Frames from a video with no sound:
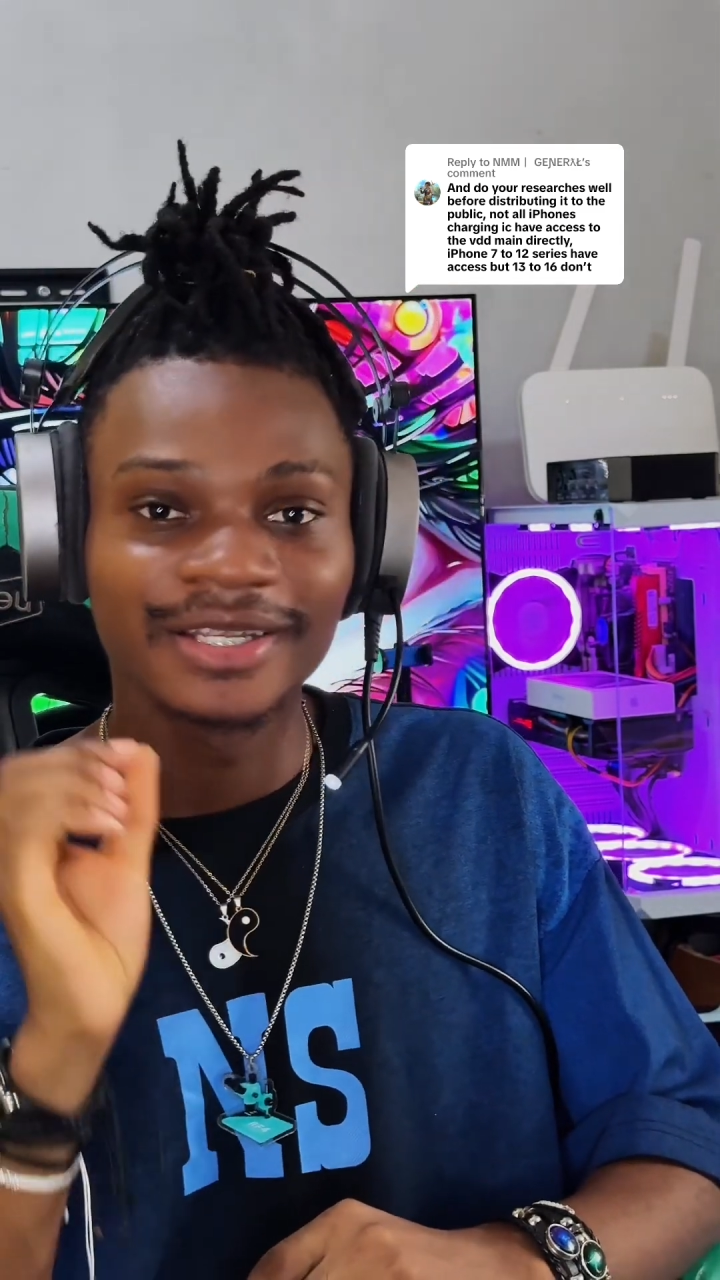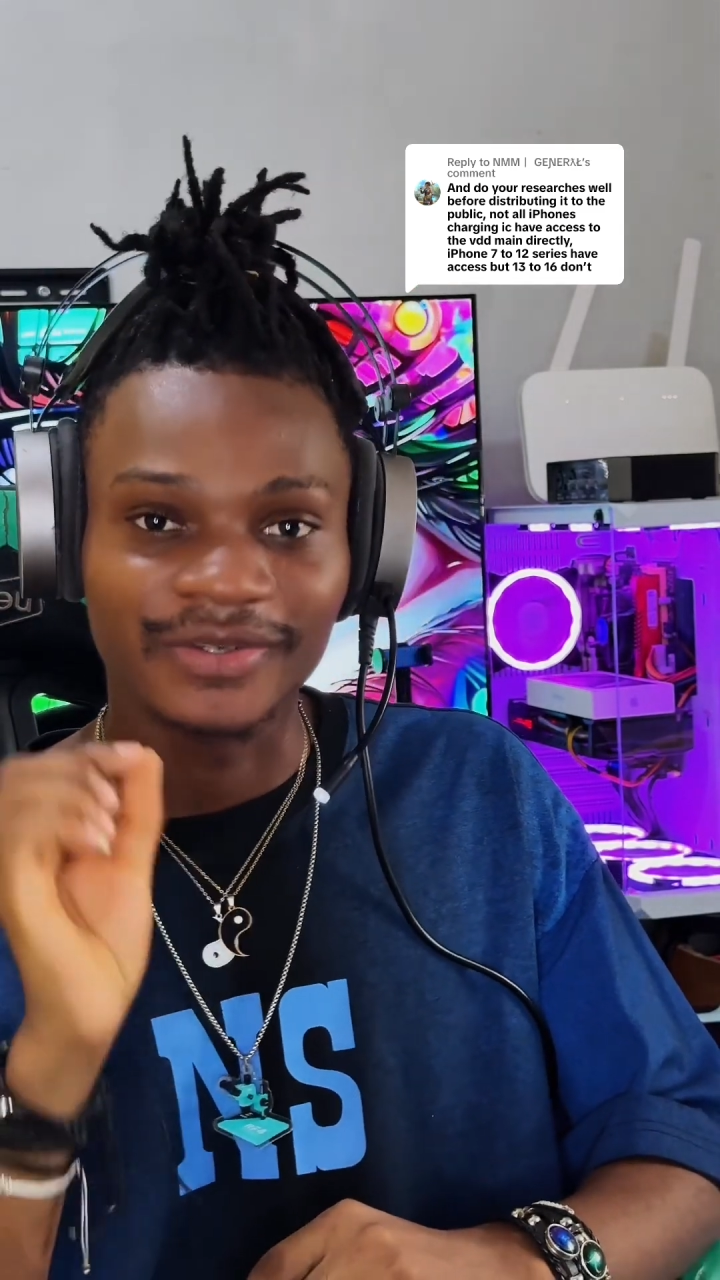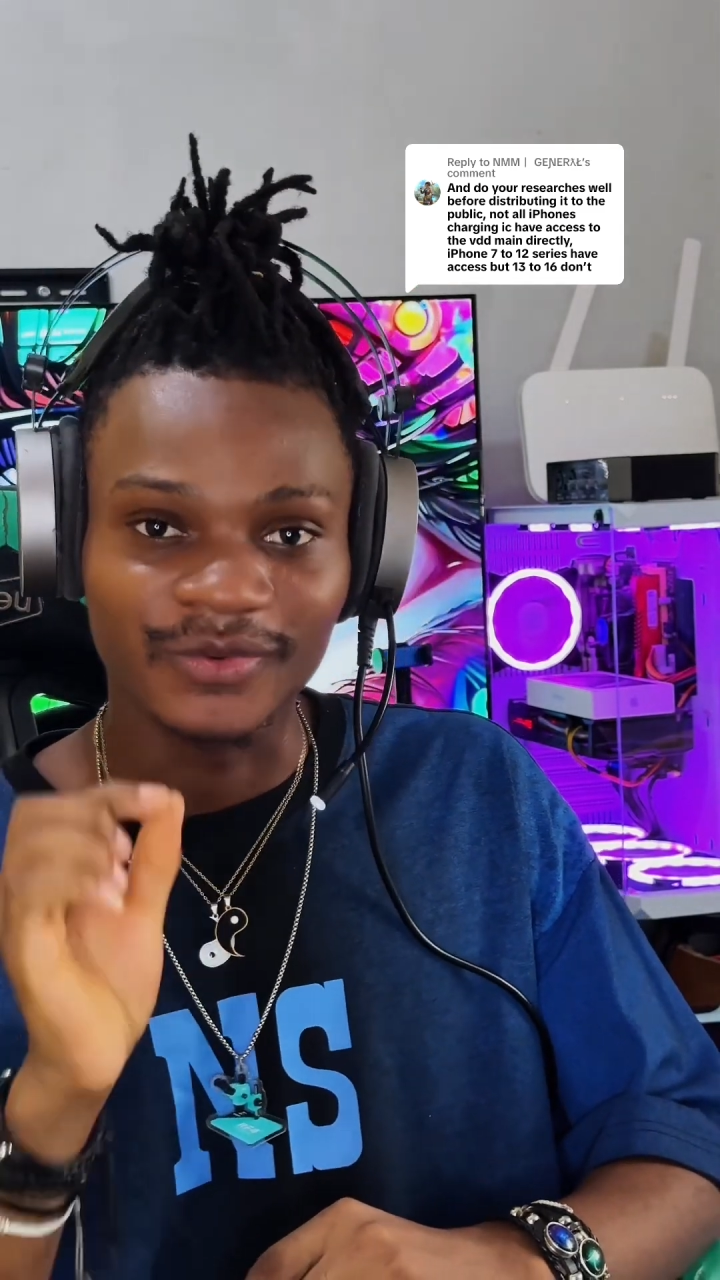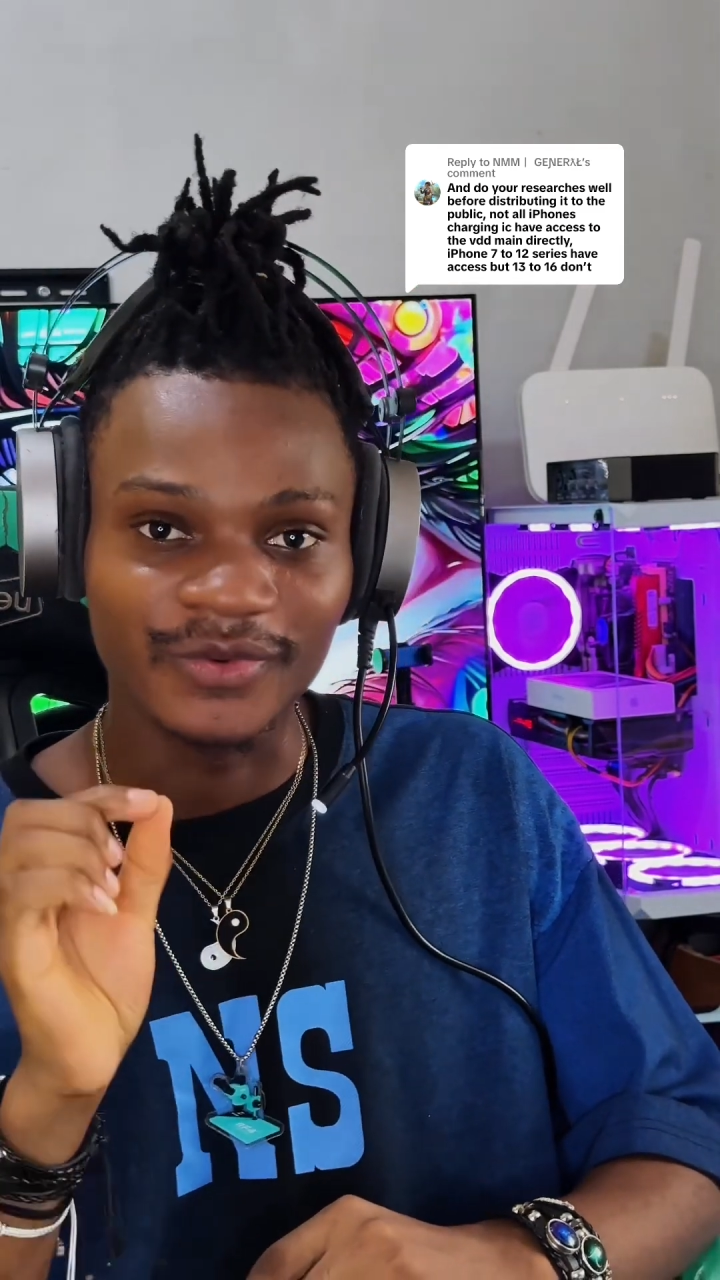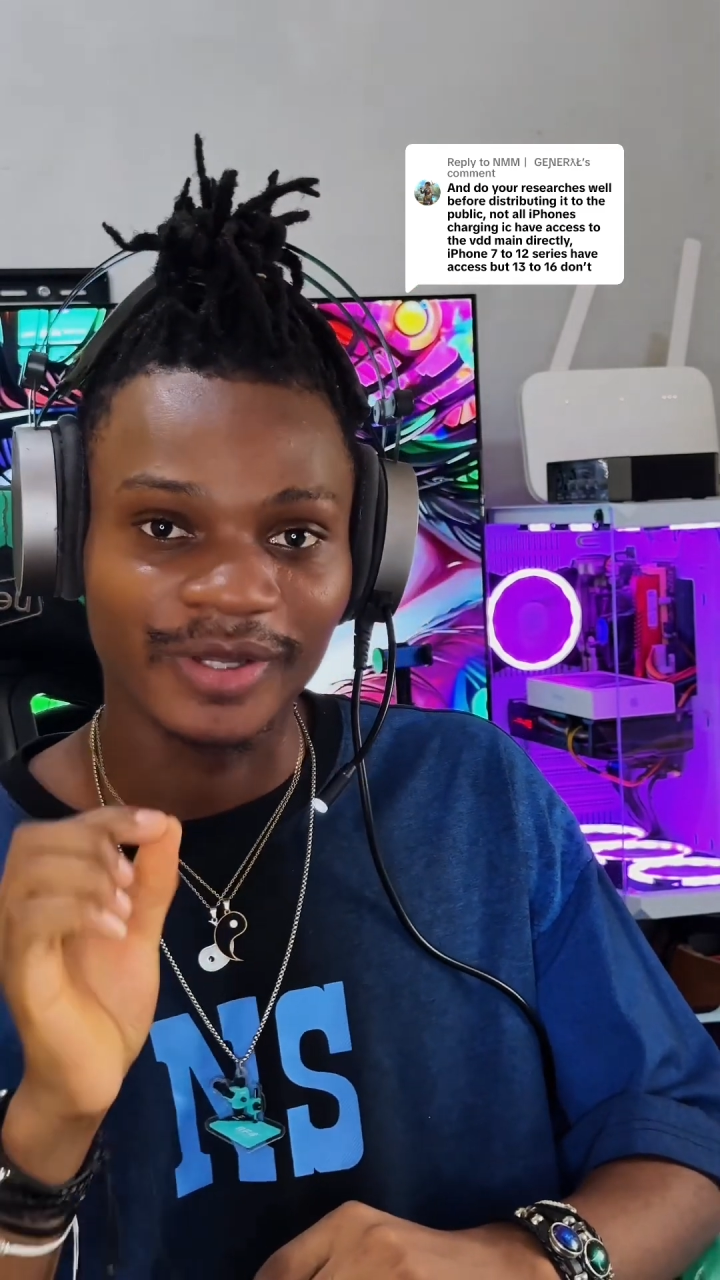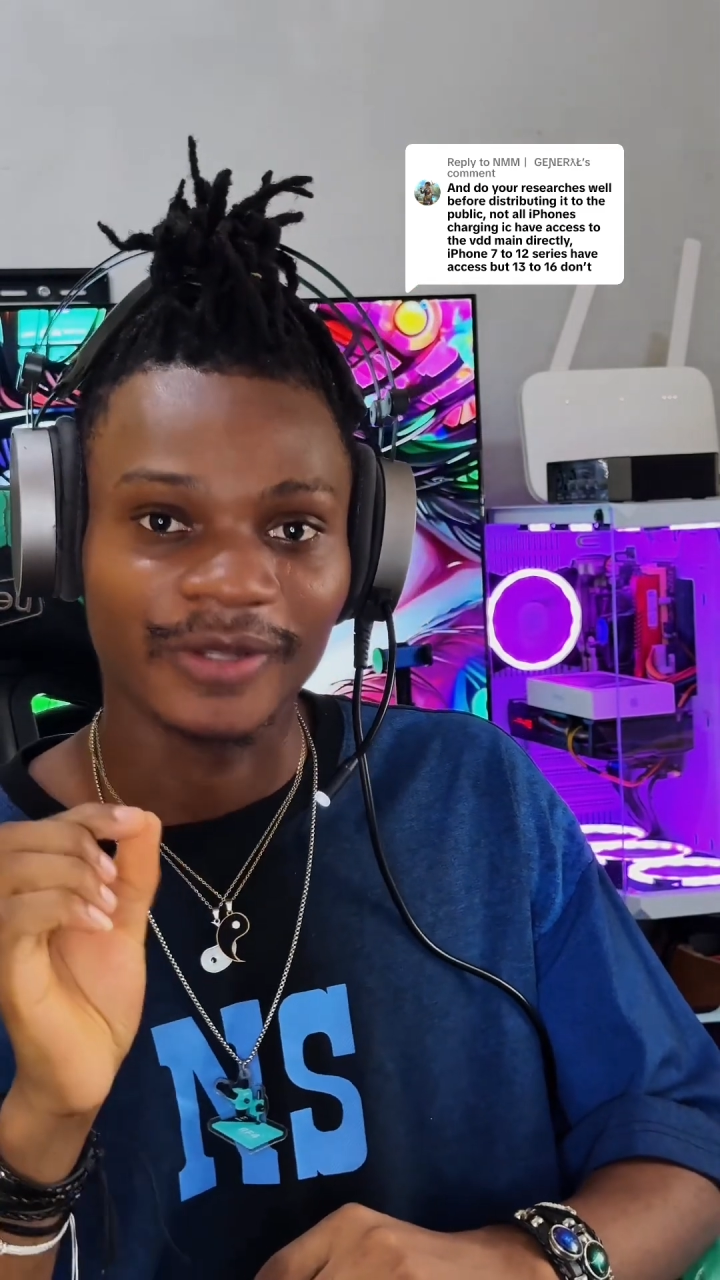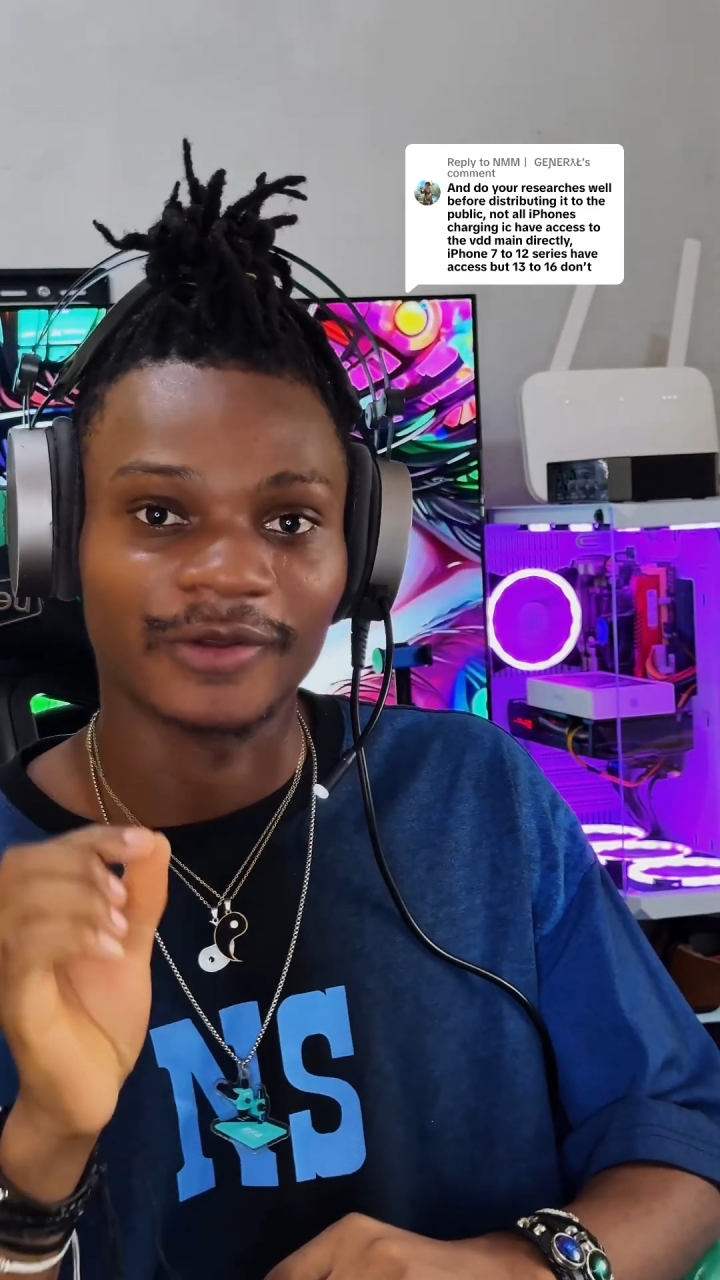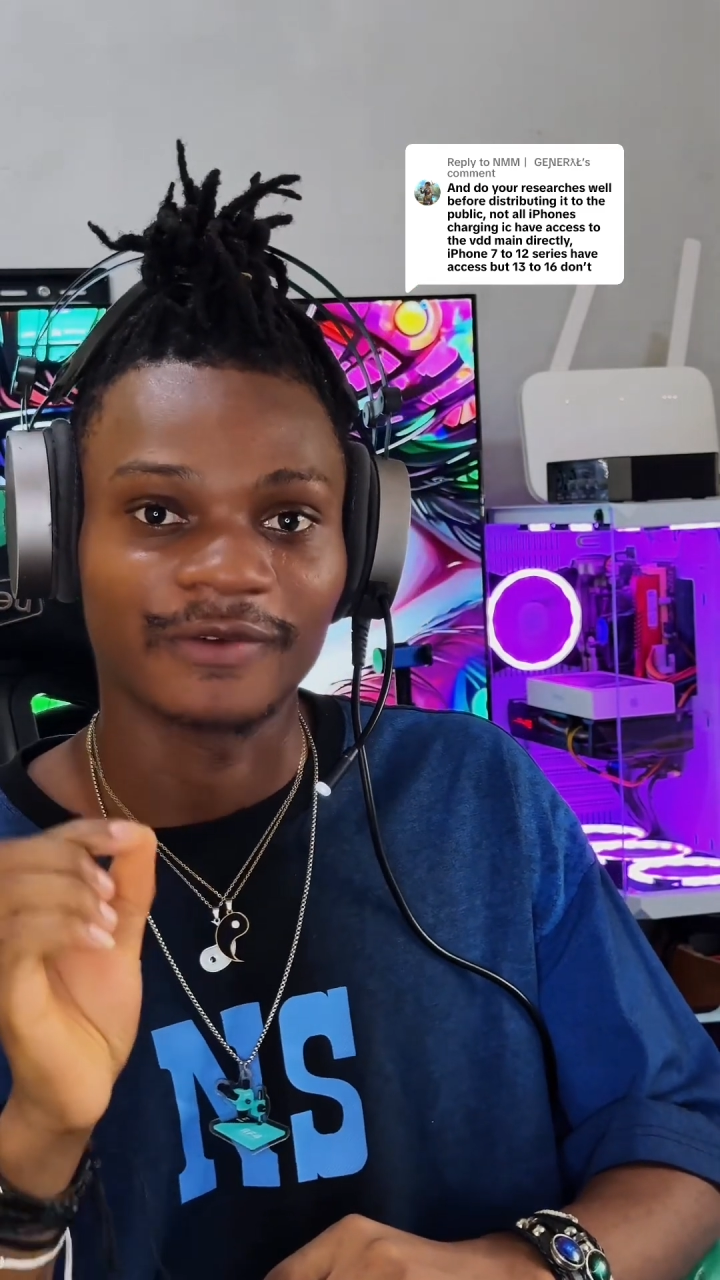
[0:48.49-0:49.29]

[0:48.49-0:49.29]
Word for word: to do a lot